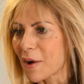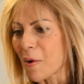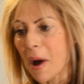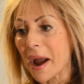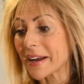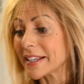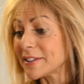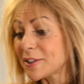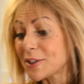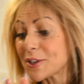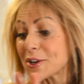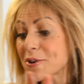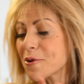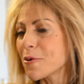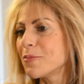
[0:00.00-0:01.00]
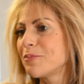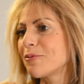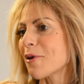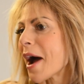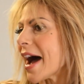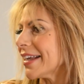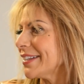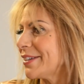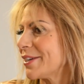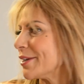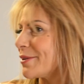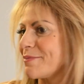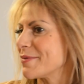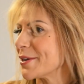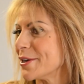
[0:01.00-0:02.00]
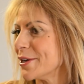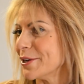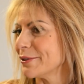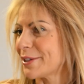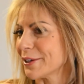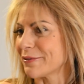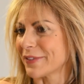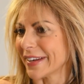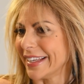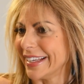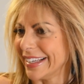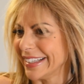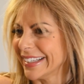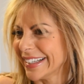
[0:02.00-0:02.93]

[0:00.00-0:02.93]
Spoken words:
Oh, I can see, and you're branded beautifully.